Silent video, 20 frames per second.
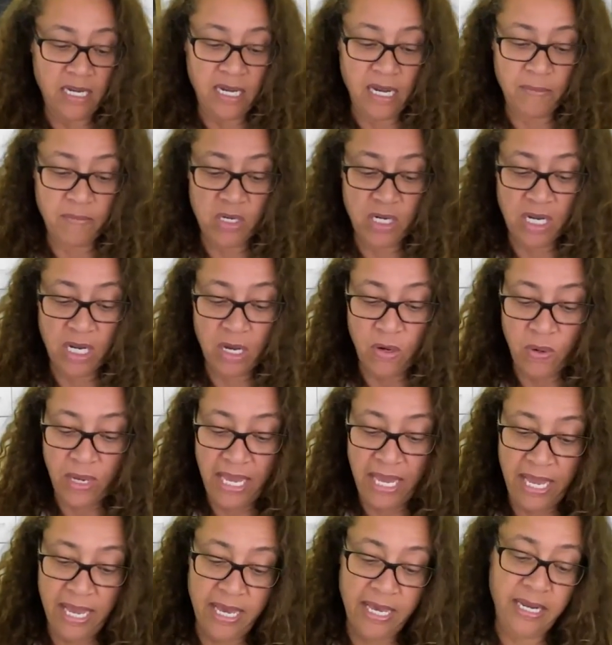I'm going to go
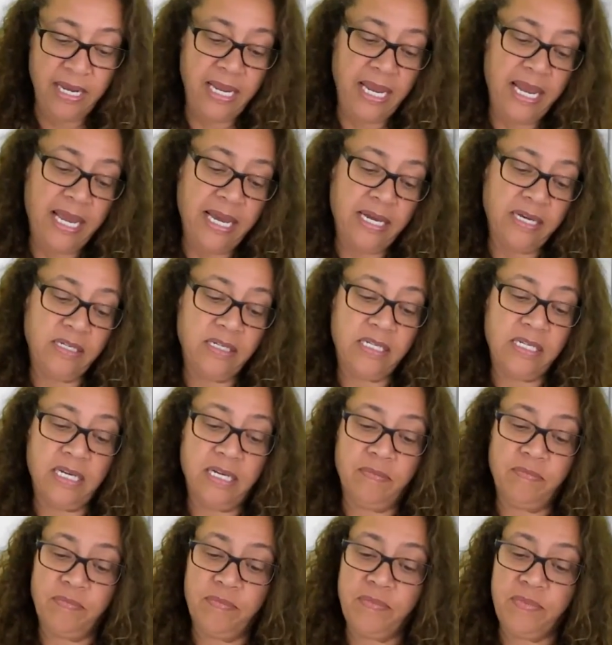ahead
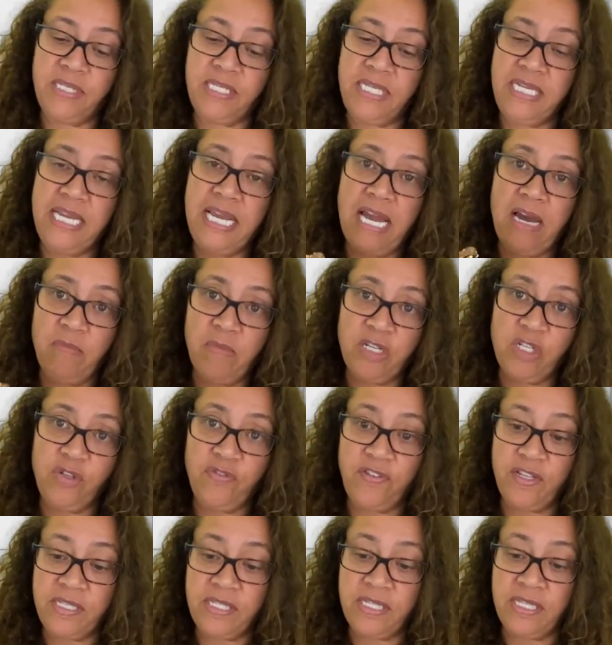and see how much
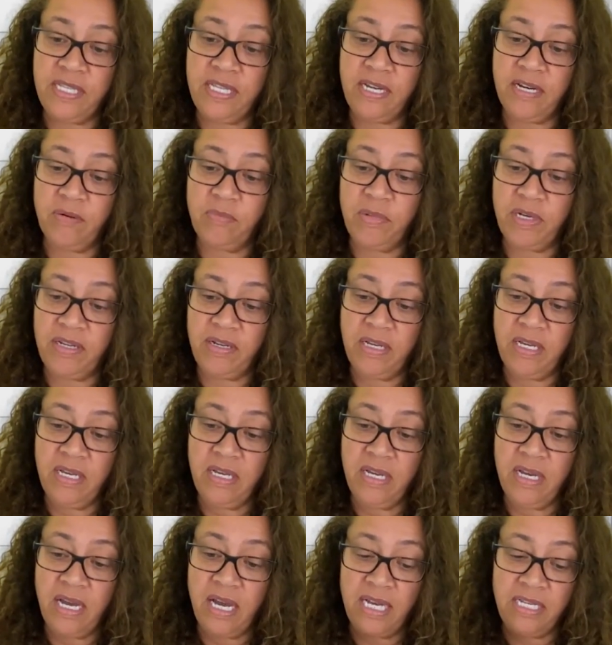fits in there, but
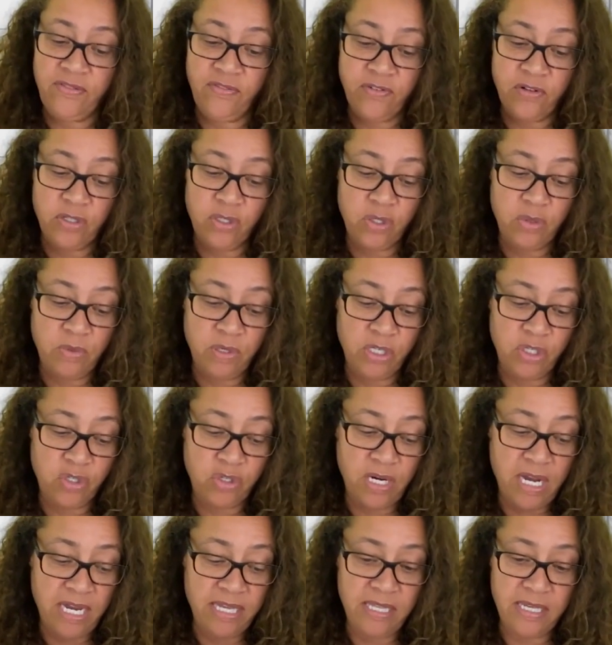I first want to
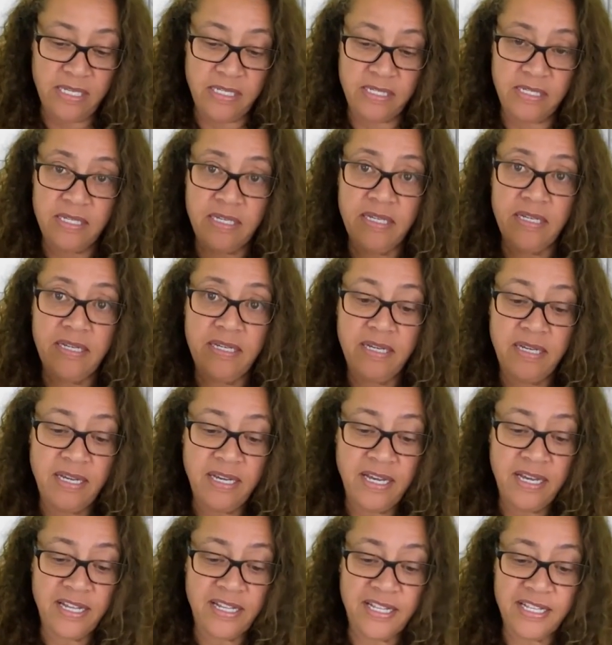try this.
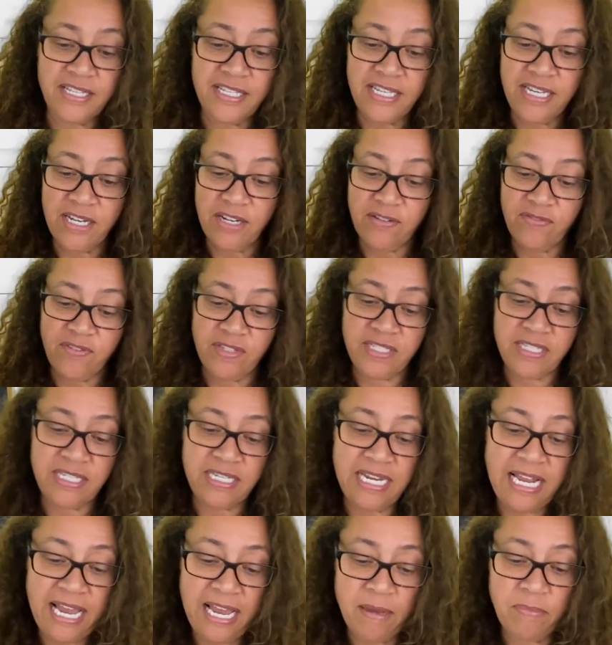Let's hear if it
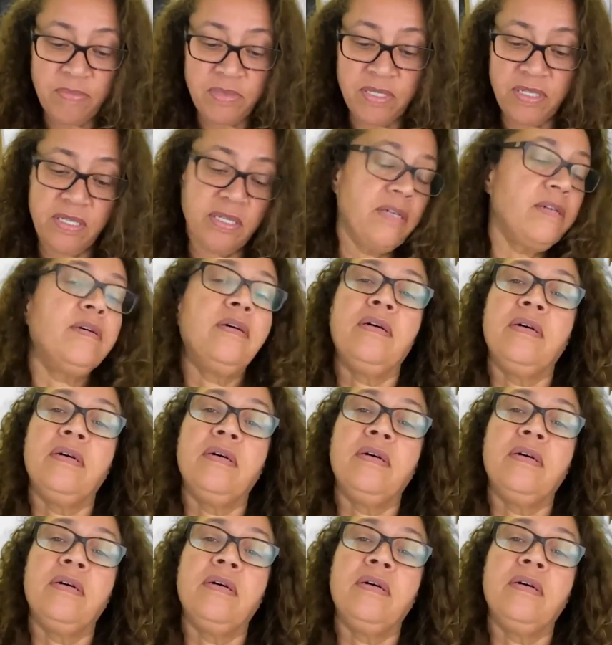snaps.